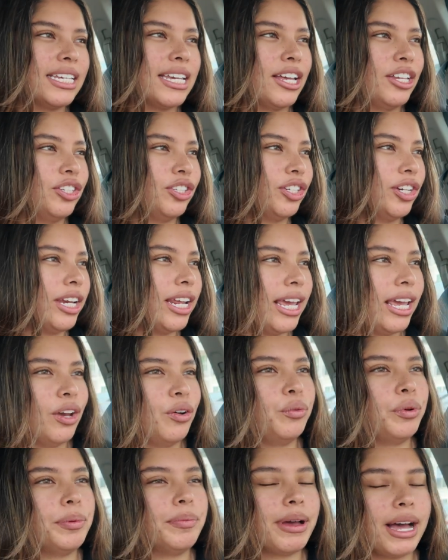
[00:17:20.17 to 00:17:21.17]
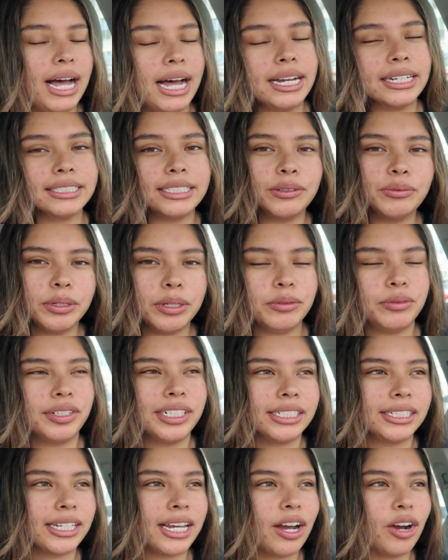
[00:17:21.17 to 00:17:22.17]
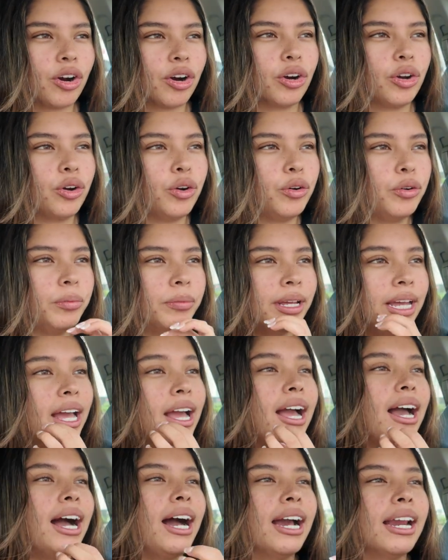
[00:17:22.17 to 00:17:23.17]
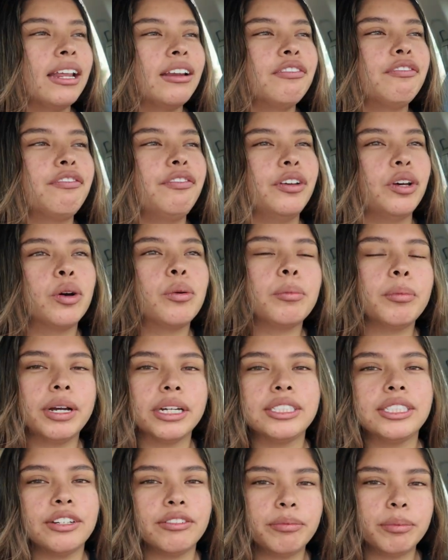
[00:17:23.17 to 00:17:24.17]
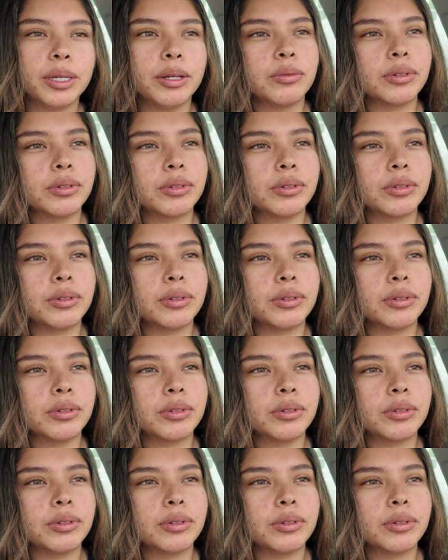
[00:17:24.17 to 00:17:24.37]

Yesterday we packed and we reset our home. I didn't film much of me